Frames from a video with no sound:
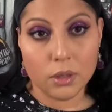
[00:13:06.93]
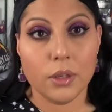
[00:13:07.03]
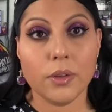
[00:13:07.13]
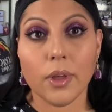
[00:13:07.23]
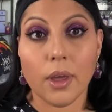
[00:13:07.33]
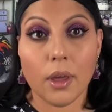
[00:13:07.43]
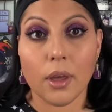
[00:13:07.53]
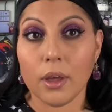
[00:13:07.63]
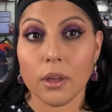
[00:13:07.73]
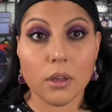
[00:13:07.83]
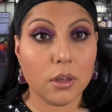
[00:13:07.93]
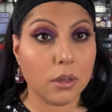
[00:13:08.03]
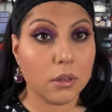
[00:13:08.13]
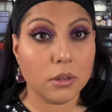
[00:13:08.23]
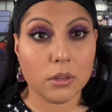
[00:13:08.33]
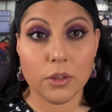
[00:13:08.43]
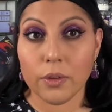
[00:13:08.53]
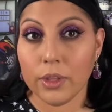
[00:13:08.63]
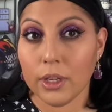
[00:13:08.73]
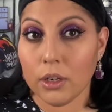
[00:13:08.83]
Okay, so
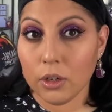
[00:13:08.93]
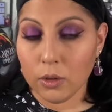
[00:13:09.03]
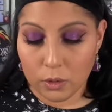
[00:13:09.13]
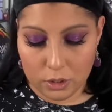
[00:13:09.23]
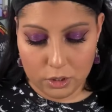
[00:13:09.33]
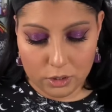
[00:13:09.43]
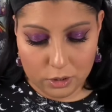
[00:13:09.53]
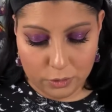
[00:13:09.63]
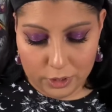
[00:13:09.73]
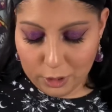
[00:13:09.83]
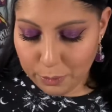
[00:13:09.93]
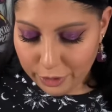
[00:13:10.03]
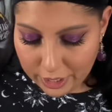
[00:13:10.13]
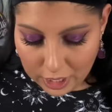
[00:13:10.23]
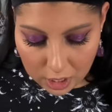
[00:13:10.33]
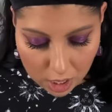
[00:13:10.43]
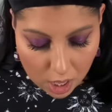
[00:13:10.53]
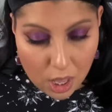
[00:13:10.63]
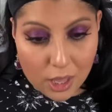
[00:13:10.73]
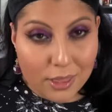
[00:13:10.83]
the inner corner looks really pretty.
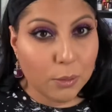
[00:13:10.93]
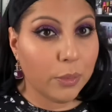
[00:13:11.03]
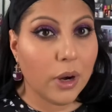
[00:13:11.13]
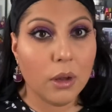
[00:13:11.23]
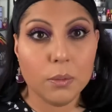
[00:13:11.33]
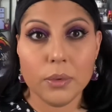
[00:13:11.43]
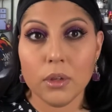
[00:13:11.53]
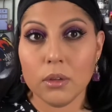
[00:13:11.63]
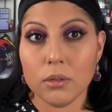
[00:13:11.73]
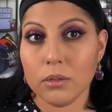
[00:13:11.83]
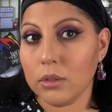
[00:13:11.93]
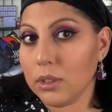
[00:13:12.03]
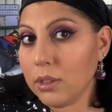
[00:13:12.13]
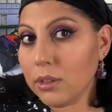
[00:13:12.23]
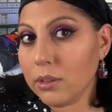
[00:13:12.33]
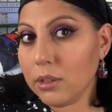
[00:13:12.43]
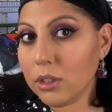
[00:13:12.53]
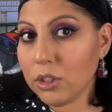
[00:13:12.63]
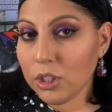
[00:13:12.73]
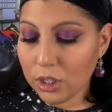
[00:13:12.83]
The brow bone
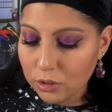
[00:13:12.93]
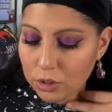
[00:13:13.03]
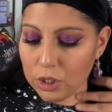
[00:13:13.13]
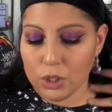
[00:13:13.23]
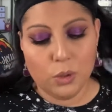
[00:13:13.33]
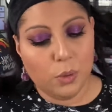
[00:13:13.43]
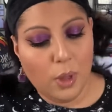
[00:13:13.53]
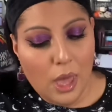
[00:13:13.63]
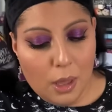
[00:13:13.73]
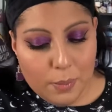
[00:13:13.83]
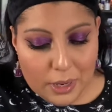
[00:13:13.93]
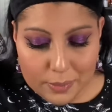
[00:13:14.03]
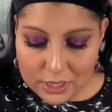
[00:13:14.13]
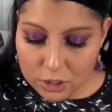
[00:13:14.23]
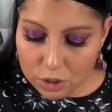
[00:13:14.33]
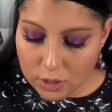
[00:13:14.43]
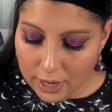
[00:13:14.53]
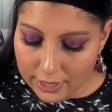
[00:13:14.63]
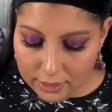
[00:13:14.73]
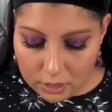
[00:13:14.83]
looks cute too, but I'm gonna
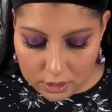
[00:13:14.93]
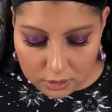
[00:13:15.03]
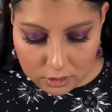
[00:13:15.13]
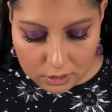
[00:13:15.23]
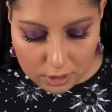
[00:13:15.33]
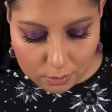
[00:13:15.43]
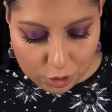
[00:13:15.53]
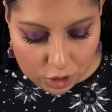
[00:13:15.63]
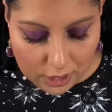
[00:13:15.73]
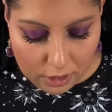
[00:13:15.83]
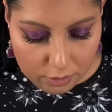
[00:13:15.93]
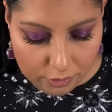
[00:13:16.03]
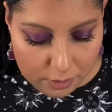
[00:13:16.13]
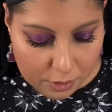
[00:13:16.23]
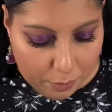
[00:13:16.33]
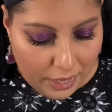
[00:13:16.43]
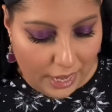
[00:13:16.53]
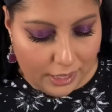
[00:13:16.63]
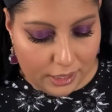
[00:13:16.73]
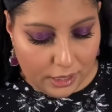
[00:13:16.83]
try this shade from the
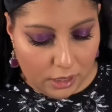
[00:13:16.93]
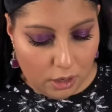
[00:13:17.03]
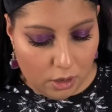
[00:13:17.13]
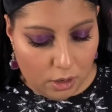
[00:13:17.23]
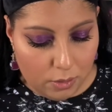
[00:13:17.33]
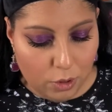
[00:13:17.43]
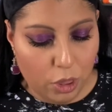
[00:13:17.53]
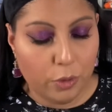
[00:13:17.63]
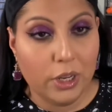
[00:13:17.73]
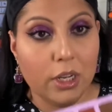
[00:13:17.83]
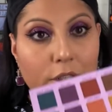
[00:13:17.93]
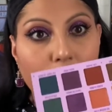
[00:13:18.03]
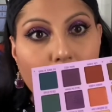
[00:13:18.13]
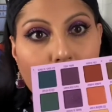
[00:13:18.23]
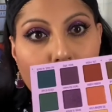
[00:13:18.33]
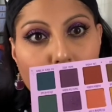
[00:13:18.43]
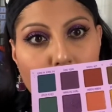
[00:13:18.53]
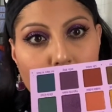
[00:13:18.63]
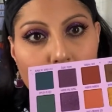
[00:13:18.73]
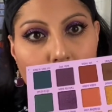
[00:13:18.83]
palette, 300
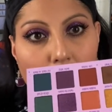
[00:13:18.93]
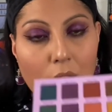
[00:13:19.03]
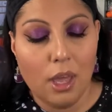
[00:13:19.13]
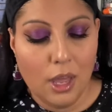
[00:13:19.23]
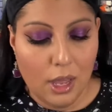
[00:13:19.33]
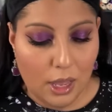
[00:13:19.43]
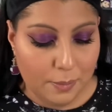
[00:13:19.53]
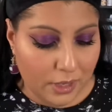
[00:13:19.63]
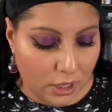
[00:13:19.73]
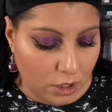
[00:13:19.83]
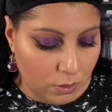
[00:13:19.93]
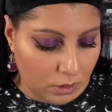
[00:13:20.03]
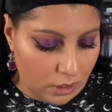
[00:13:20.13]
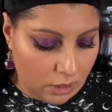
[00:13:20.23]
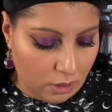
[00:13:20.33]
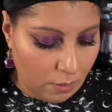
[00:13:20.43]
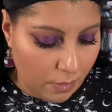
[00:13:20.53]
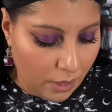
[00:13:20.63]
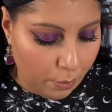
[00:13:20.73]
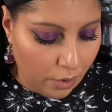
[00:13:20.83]
Years. I'm gonna use this on
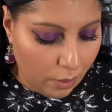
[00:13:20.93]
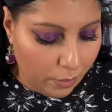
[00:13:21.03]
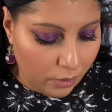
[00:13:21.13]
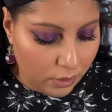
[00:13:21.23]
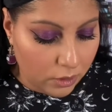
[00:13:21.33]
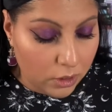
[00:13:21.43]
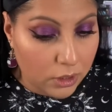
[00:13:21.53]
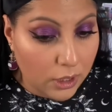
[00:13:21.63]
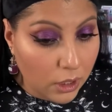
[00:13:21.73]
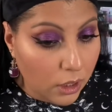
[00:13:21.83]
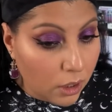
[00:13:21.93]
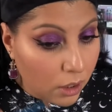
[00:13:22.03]
my brow bone and see